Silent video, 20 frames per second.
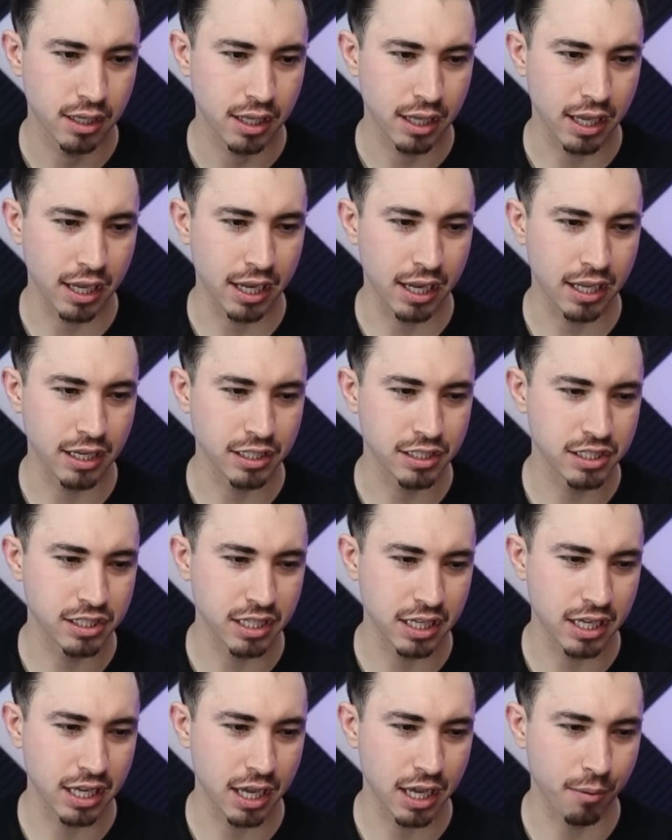And you
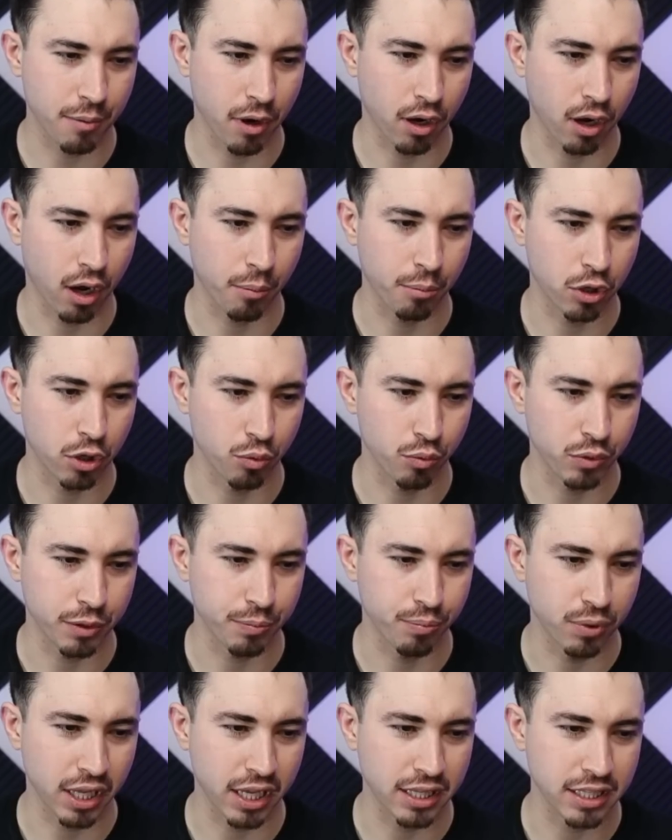see him. I'm going to
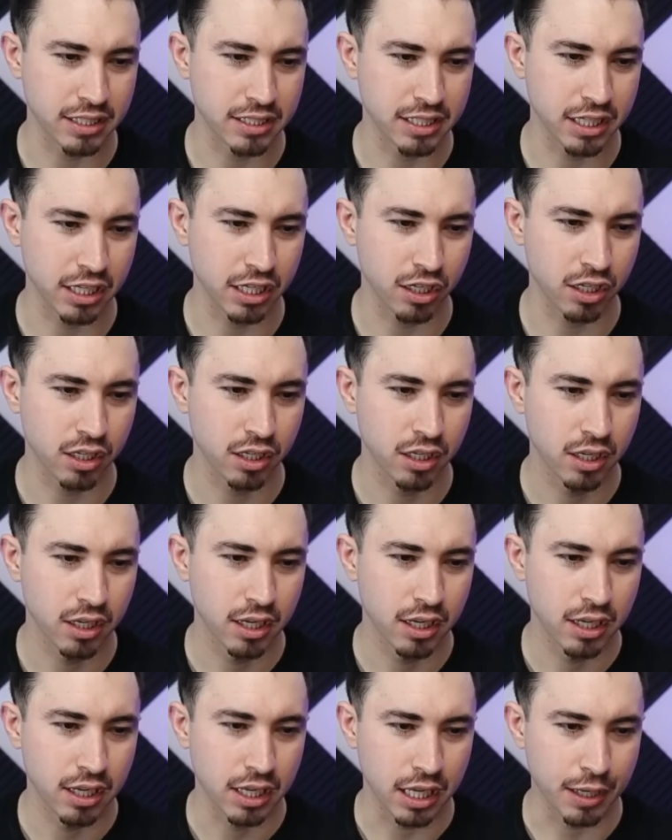replay this here.
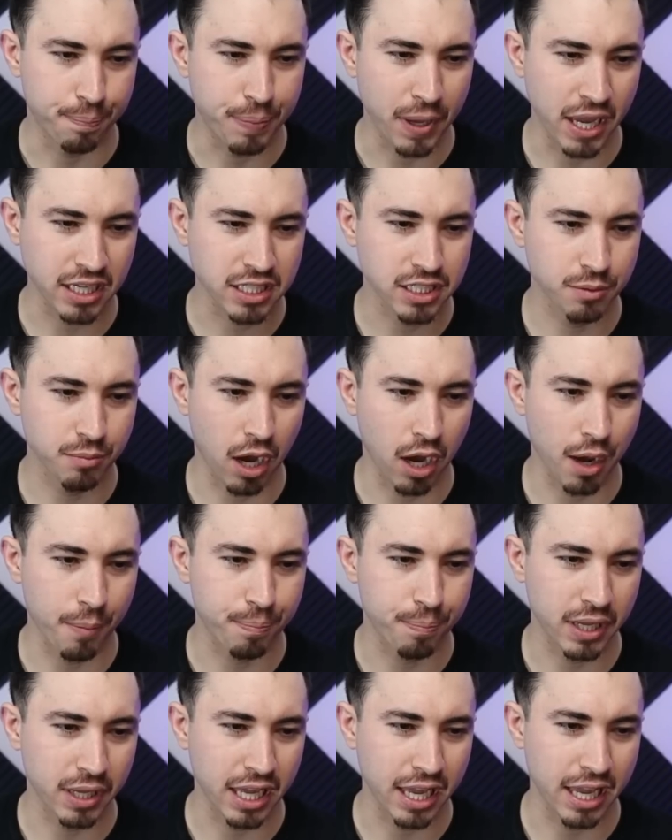He picks him
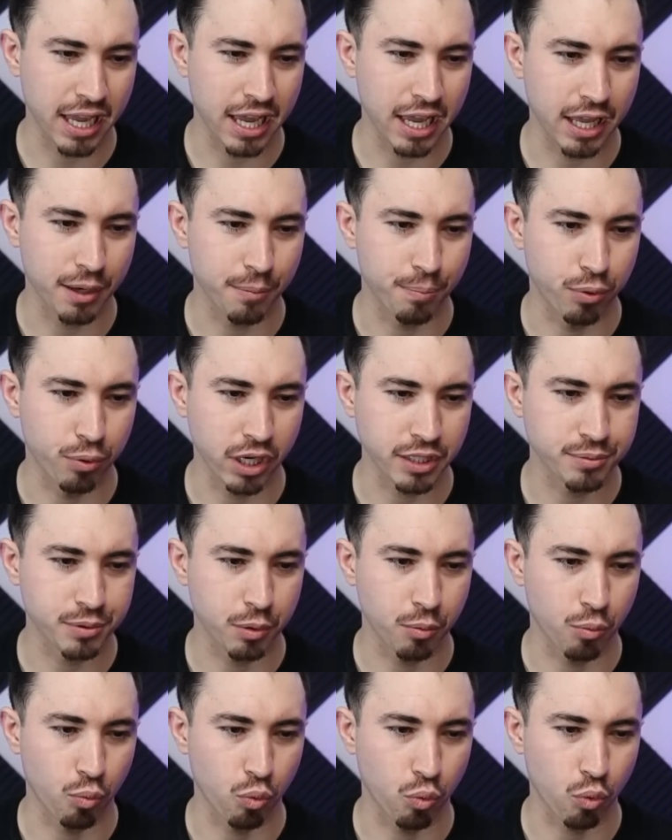up and brings
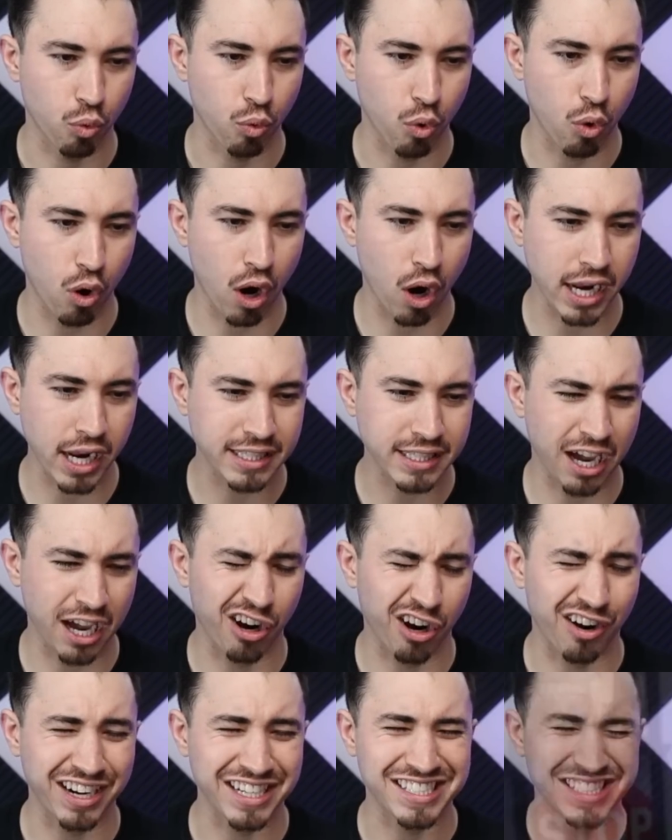him right
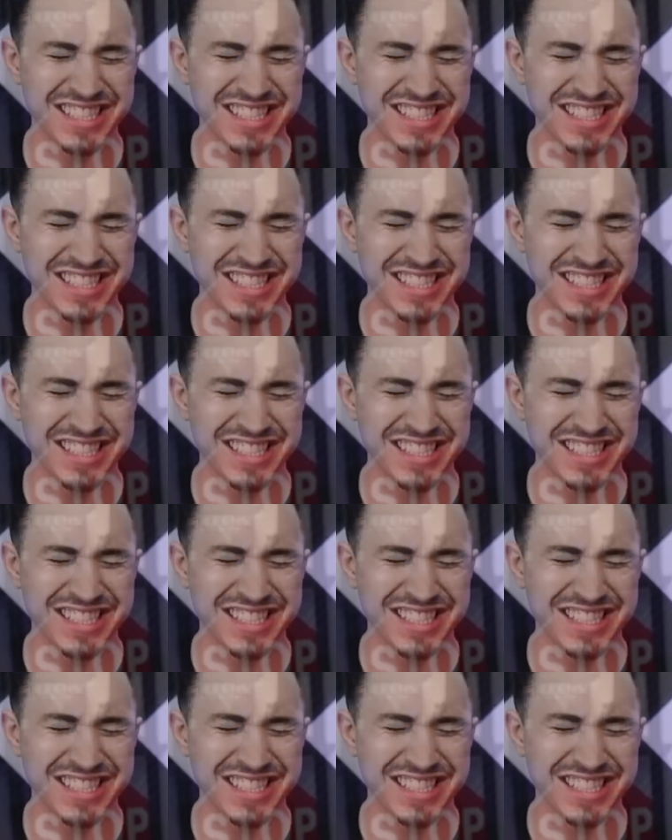down on his